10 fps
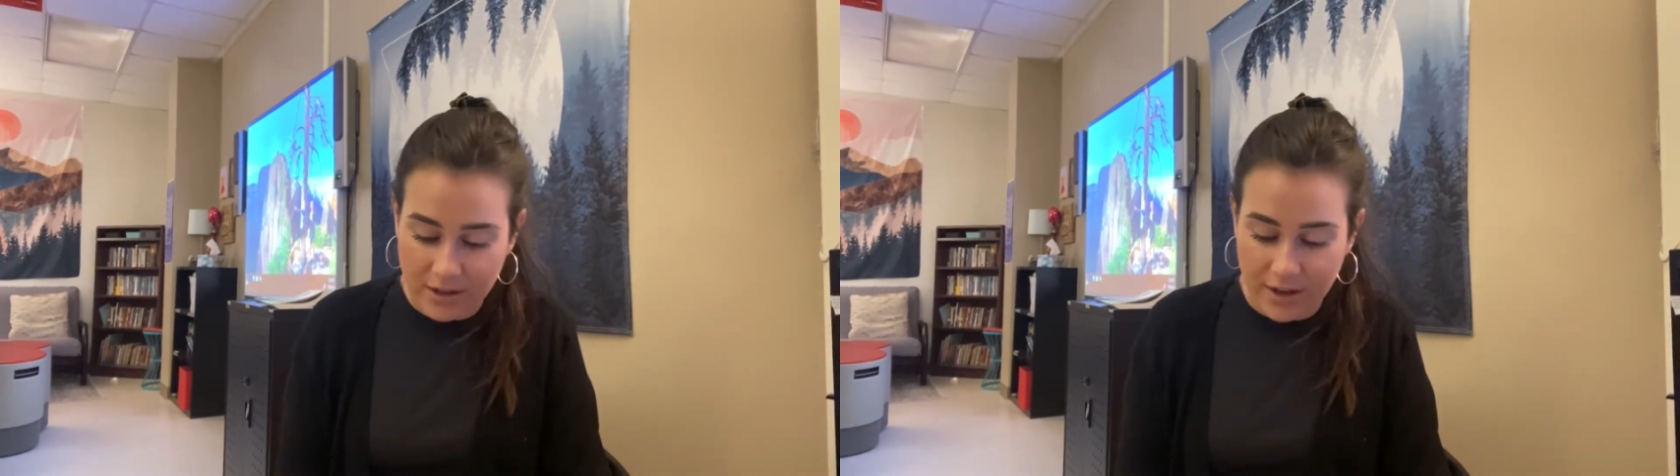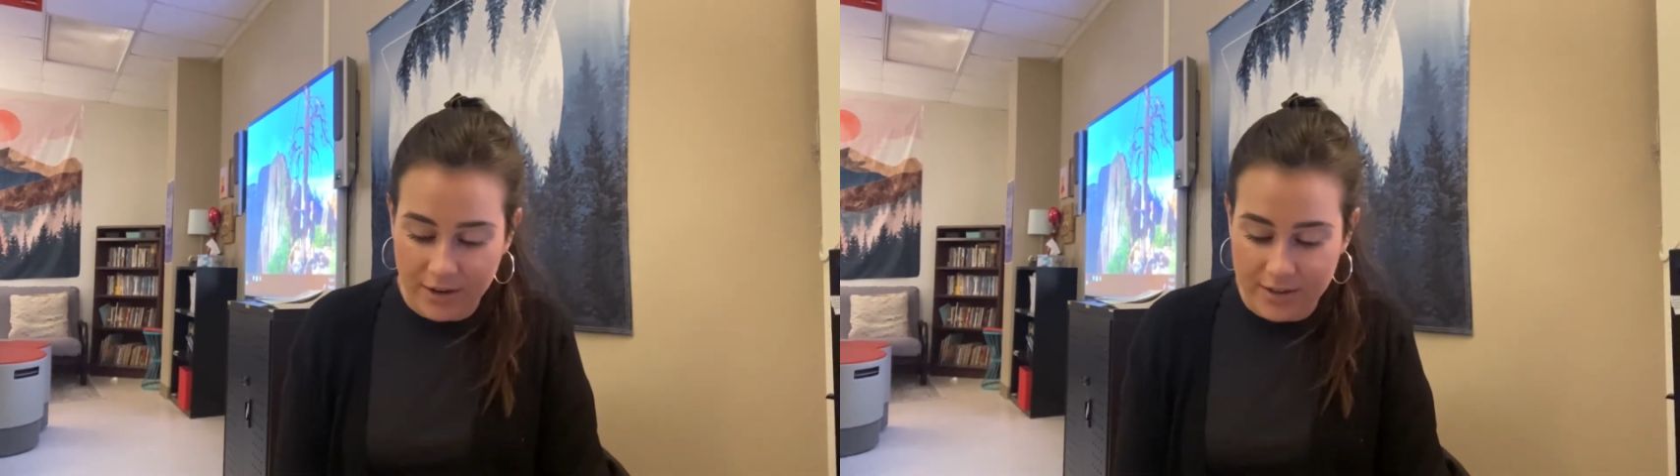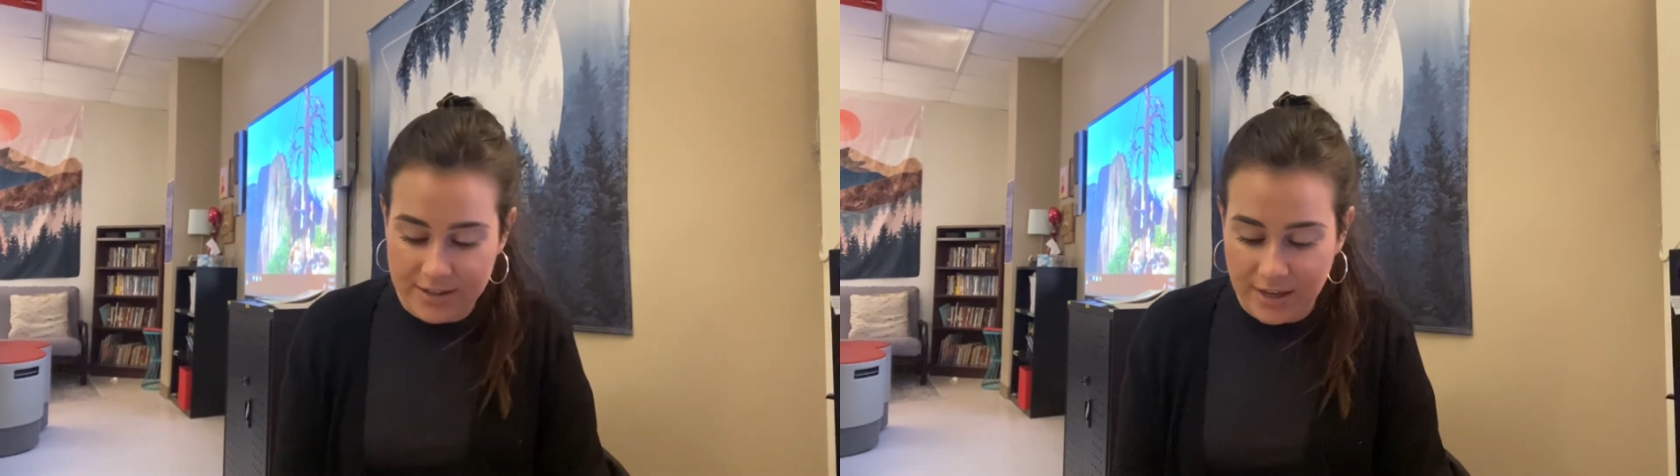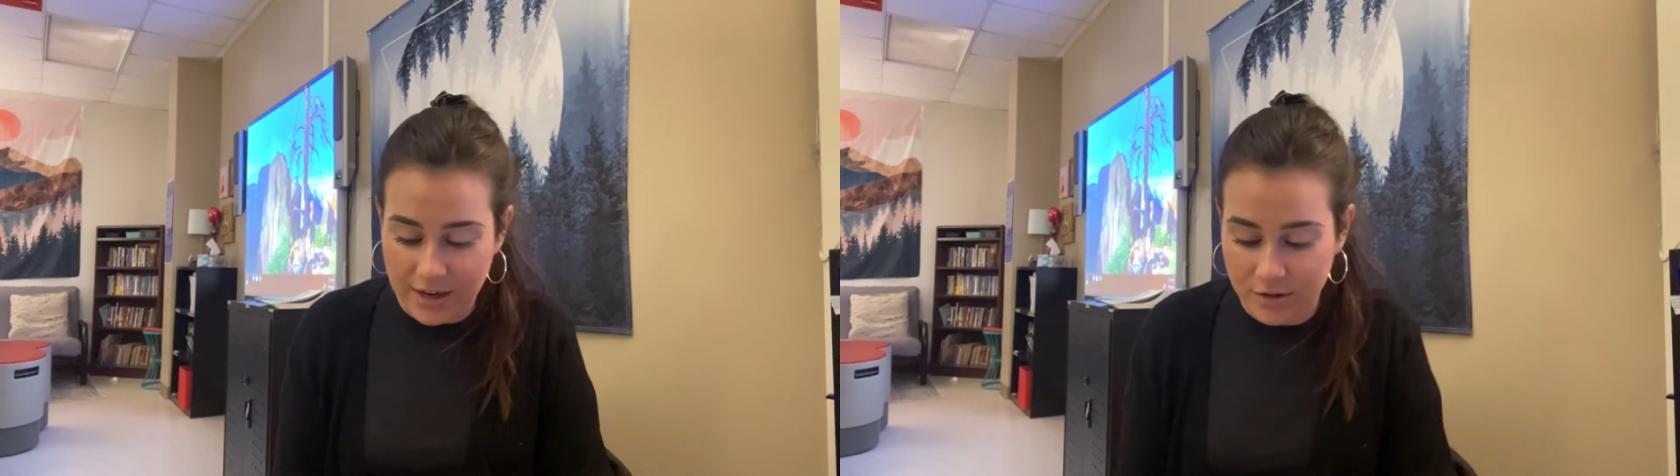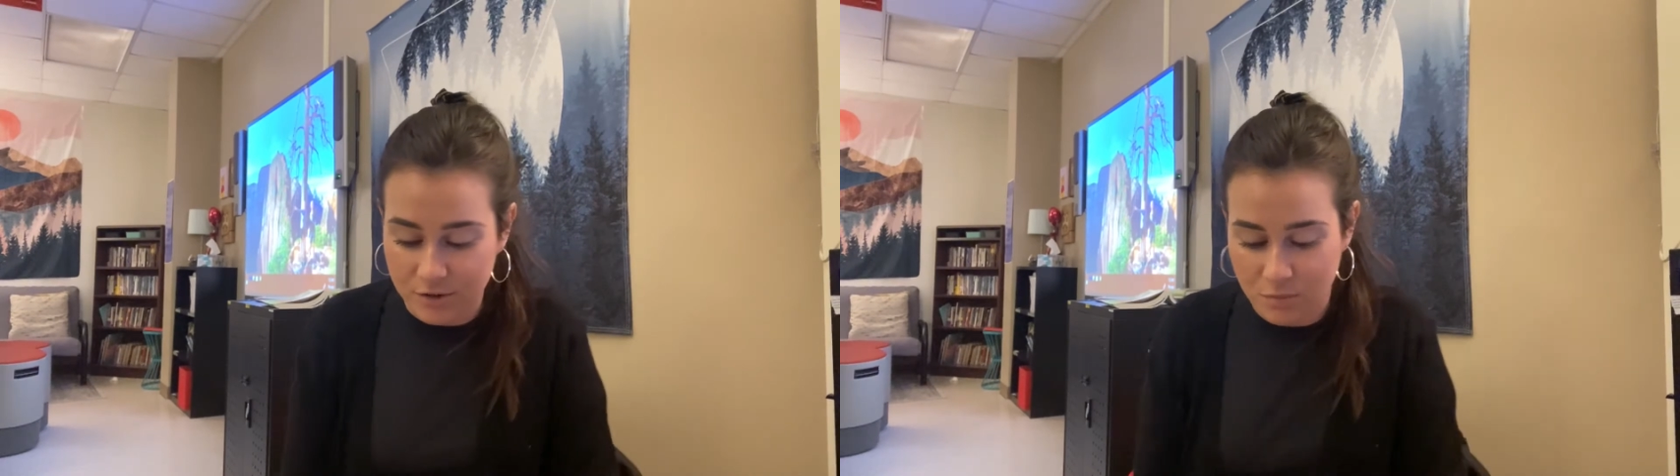I heard
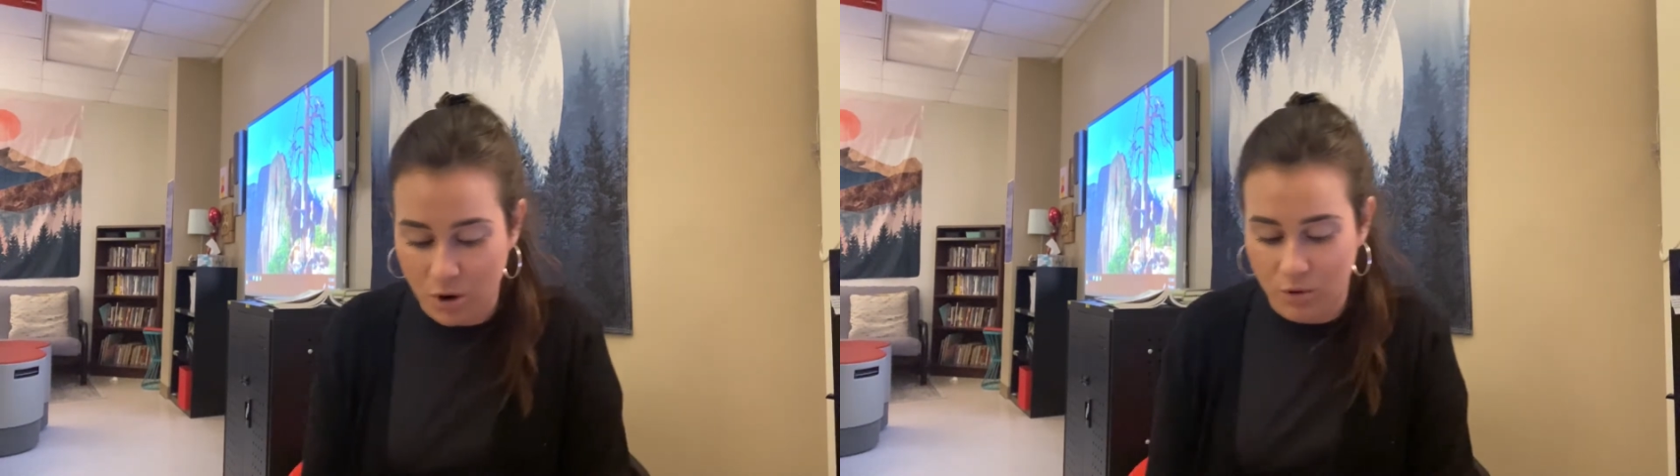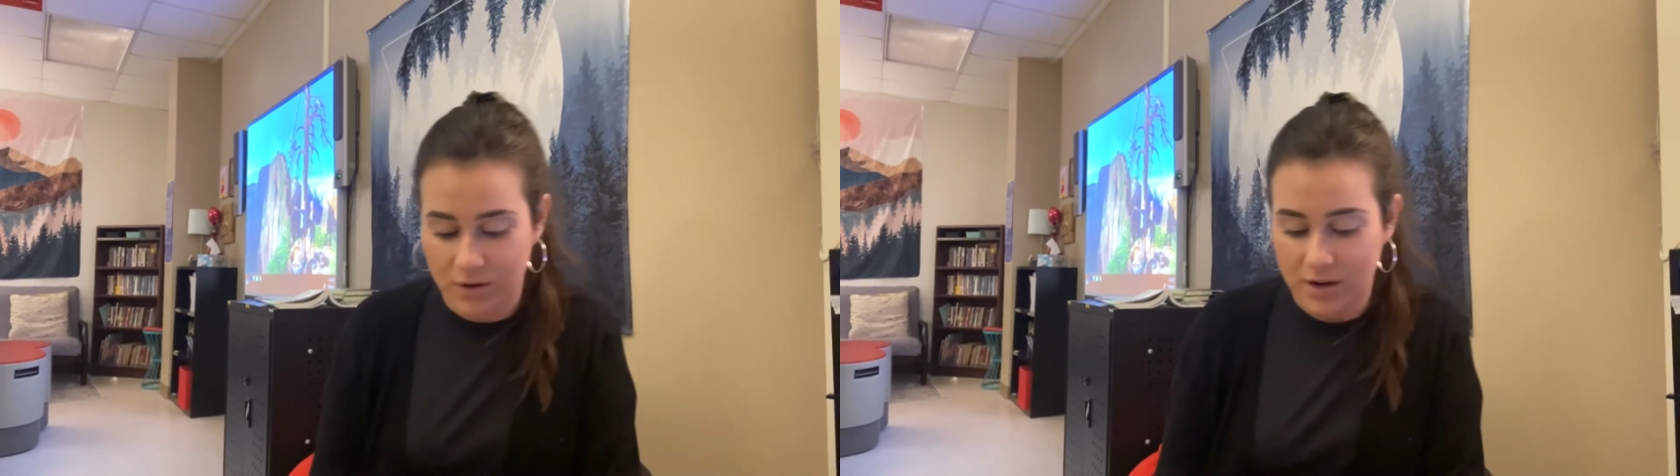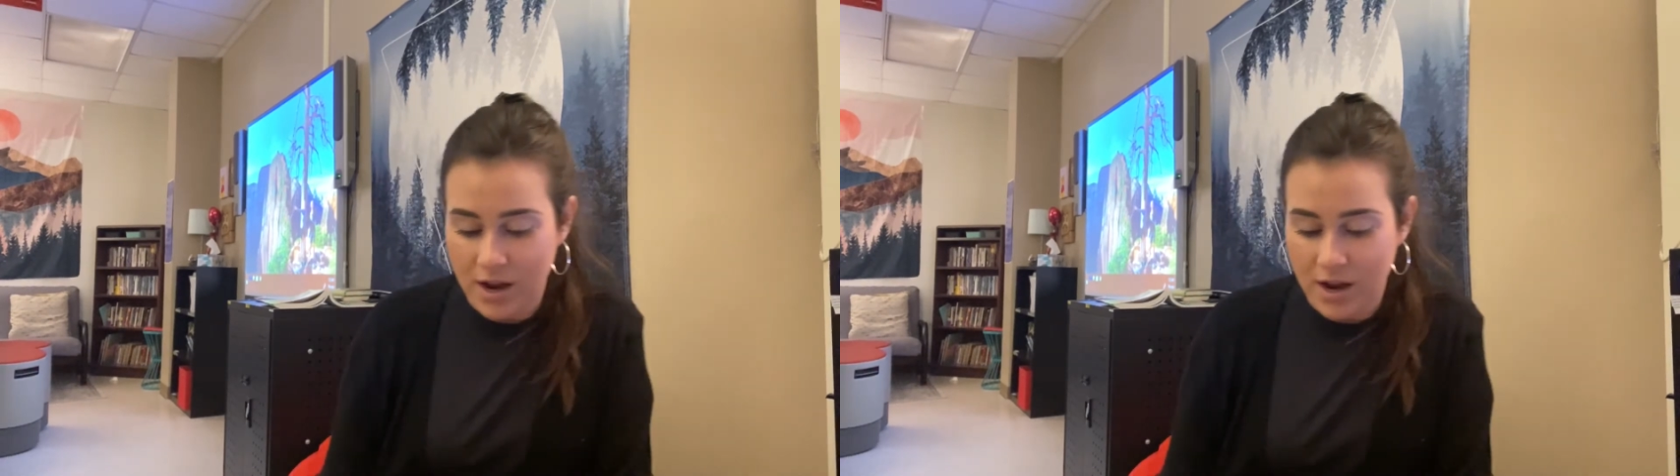Sanders moan.